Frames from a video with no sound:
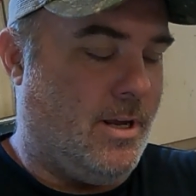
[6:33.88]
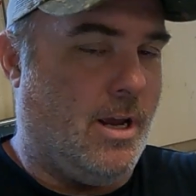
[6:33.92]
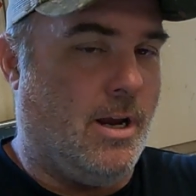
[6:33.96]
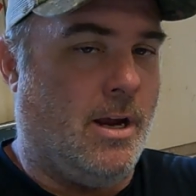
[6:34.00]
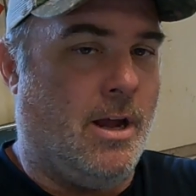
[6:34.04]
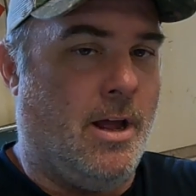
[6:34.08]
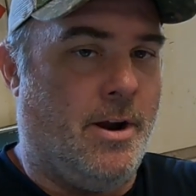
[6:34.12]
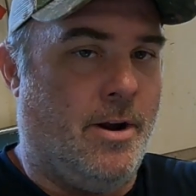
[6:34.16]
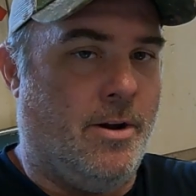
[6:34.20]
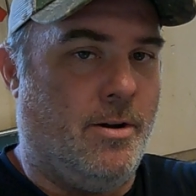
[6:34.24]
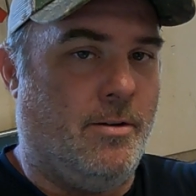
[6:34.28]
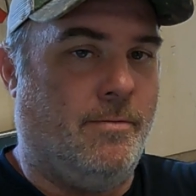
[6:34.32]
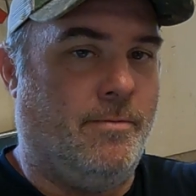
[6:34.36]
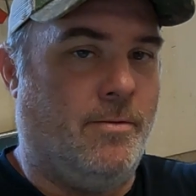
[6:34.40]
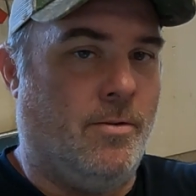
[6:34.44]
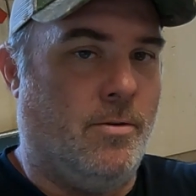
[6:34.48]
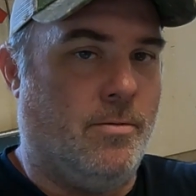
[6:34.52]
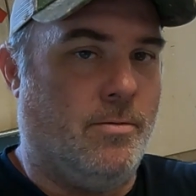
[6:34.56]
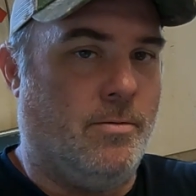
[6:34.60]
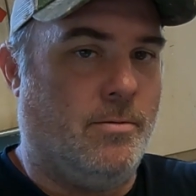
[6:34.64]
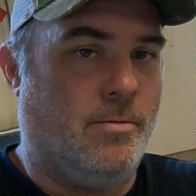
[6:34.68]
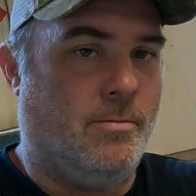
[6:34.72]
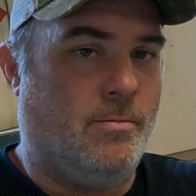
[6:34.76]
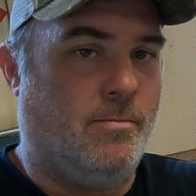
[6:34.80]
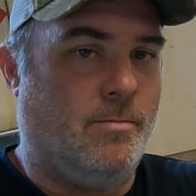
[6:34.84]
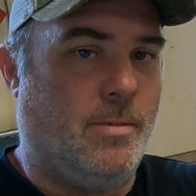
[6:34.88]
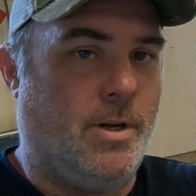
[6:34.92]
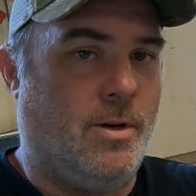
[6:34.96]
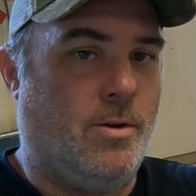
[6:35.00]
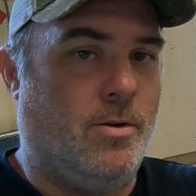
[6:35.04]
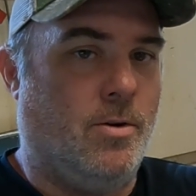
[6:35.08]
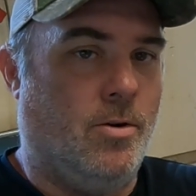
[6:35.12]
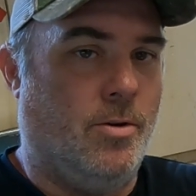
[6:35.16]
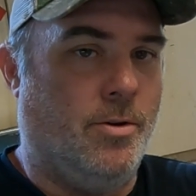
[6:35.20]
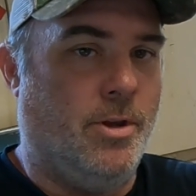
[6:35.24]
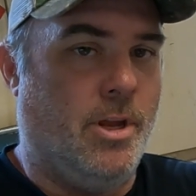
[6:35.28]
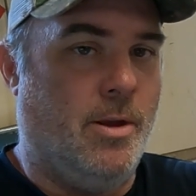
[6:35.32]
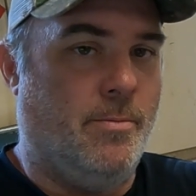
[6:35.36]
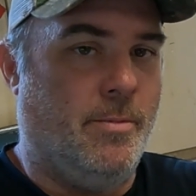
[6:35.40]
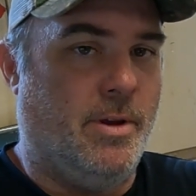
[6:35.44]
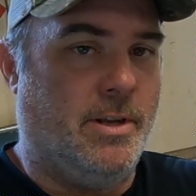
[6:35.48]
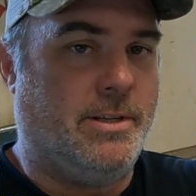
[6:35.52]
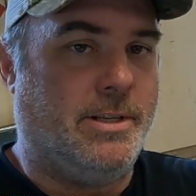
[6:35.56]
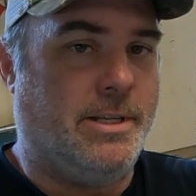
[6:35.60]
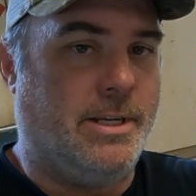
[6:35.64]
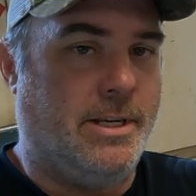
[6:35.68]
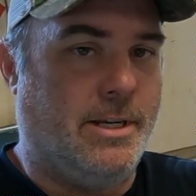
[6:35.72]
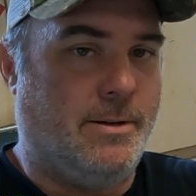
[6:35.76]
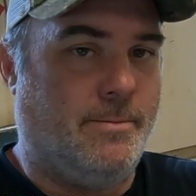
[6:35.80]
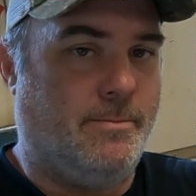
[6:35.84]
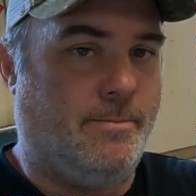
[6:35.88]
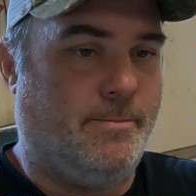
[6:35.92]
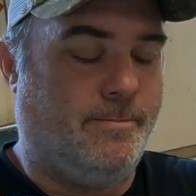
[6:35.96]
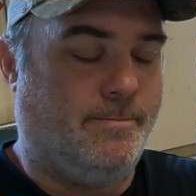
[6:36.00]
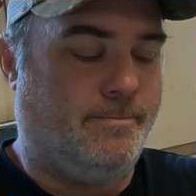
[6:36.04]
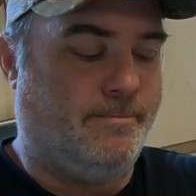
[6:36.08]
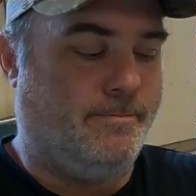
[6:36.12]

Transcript: I got on the phone and called MSD.